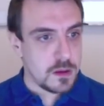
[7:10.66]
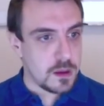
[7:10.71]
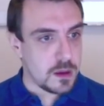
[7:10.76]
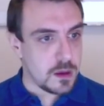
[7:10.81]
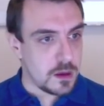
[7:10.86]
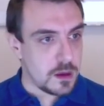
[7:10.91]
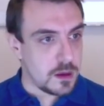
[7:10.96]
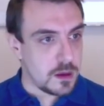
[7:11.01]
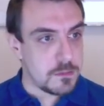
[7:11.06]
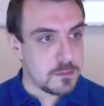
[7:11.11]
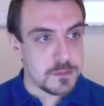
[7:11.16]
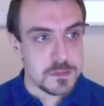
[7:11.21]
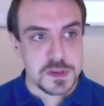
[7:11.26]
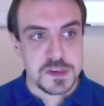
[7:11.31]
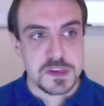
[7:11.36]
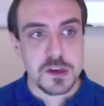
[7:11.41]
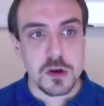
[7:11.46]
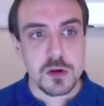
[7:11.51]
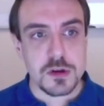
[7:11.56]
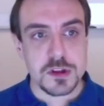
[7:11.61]

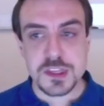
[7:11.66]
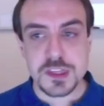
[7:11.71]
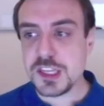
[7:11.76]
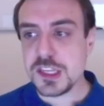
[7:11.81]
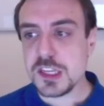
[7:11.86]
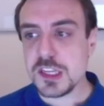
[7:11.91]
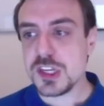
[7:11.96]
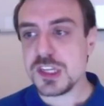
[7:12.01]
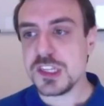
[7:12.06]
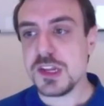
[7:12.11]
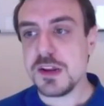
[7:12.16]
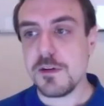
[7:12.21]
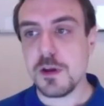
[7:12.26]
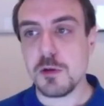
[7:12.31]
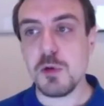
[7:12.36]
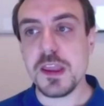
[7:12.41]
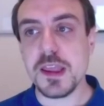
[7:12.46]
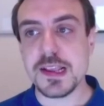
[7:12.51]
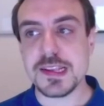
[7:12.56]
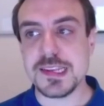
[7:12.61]
So this is just a
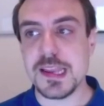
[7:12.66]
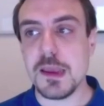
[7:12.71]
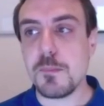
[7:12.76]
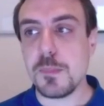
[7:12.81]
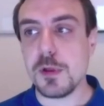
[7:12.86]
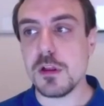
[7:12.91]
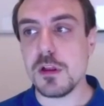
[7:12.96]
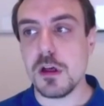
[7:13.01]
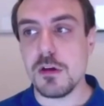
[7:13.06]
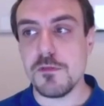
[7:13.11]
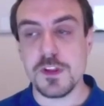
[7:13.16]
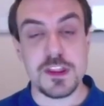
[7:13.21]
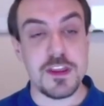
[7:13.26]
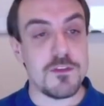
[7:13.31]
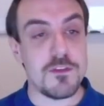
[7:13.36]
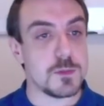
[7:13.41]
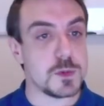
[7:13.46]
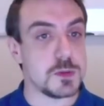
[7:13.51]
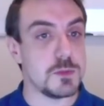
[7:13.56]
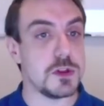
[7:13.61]
quick example of a
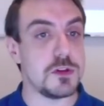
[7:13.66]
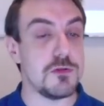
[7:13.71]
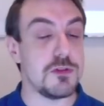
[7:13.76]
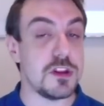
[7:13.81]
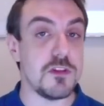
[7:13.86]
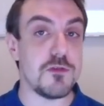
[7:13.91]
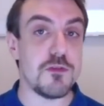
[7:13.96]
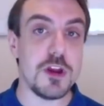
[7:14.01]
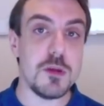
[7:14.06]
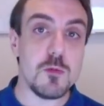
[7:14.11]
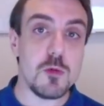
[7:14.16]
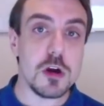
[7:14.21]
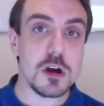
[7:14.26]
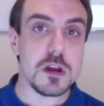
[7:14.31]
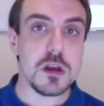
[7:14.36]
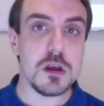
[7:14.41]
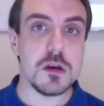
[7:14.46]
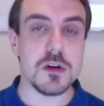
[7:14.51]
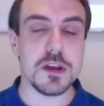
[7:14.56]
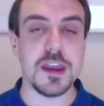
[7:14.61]
DevOps maturity
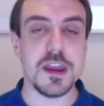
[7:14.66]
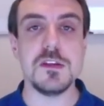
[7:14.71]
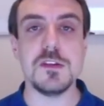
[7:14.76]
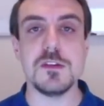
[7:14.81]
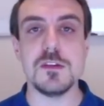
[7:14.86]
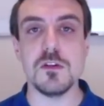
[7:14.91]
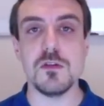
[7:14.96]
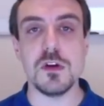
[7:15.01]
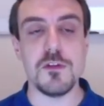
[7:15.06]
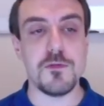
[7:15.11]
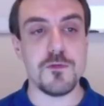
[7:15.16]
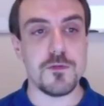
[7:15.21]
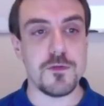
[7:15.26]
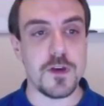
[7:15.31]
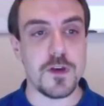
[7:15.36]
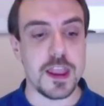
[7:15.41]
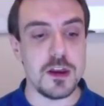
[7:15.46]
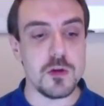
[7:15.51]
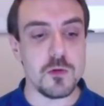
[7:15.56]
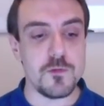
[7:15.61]
framework. Okay, so if
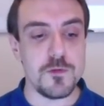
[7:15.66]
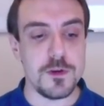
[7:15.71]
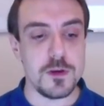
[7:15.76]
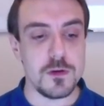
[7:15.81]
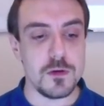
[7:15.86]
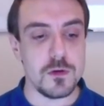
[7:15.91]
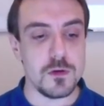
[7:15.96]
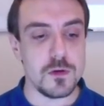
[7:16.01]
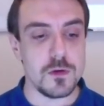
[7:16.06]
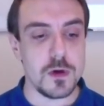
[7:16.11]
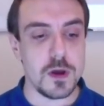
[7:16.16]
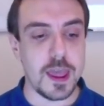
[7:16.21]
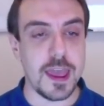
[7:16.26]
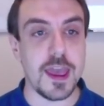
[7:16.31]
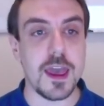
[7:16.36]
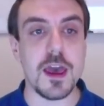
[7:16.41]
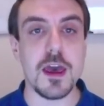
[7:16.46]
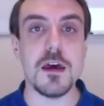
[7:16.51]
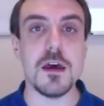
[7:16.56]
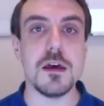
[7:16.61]
any of you
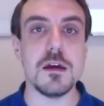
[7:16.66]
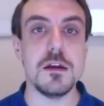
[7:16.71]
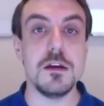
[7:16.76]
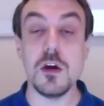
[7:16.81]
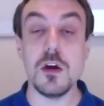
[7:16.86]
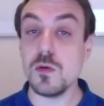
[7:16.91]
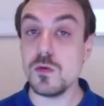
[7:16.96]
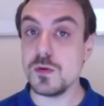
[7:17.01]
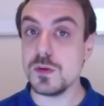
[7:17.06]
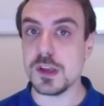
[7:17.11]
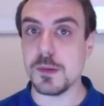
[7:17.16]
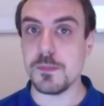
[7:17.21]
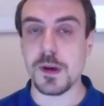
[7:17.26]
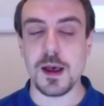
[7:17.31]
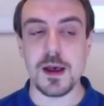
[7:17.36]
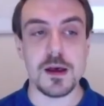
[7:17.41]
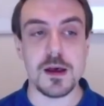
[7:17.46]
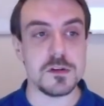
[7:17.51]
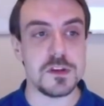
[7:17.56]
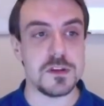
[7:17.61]
knows
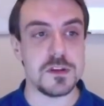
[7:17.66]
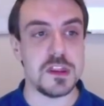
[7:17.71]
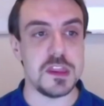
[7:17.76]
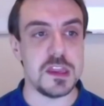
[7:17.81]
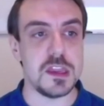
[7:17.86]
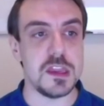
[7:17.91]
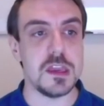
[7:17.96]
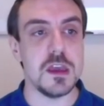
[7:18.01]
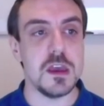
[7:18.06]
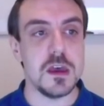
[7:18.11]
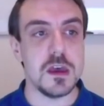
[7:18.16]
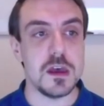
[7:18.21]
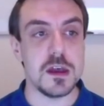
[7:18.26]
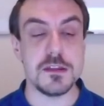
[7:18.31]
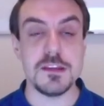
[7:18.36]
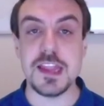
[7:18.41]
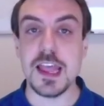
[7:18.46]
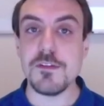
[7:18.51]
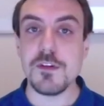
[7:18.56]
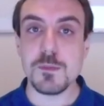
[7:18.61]
about the
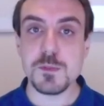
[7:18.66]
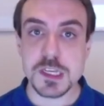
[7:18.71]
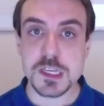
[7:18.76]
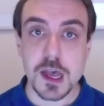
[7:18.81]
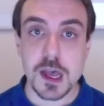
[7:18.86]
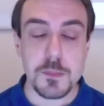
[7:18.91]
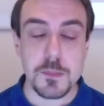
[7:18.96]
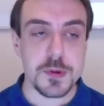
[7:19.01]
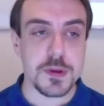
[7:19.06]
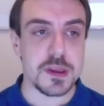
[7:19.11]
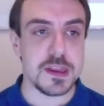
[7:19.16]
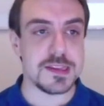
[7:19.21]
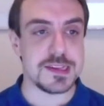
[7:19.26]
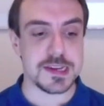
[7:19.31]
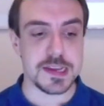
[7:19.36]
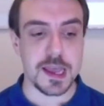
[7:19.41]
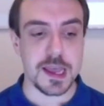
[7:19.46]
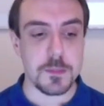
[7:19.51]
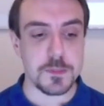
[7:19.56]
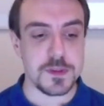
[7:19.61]
DevOps Cup, it's
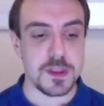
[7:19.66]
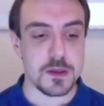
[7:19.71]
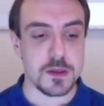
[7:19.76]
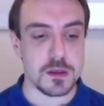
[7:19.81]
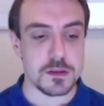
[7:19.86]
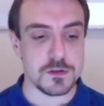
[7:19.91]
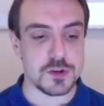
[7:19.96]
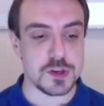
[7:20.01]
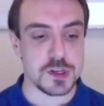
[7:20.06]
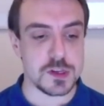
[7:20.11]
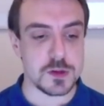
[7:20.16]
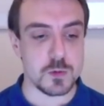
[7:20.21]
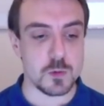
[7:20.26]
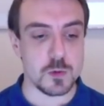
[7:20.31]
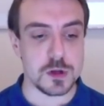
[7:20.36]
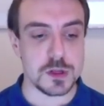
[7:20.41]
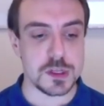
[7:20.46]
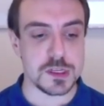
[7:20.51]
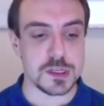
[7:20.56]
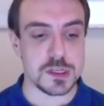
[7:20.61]
a cup that just
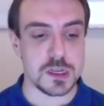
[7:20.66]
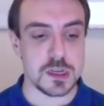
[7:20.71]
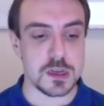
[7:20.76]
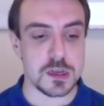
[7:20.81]
was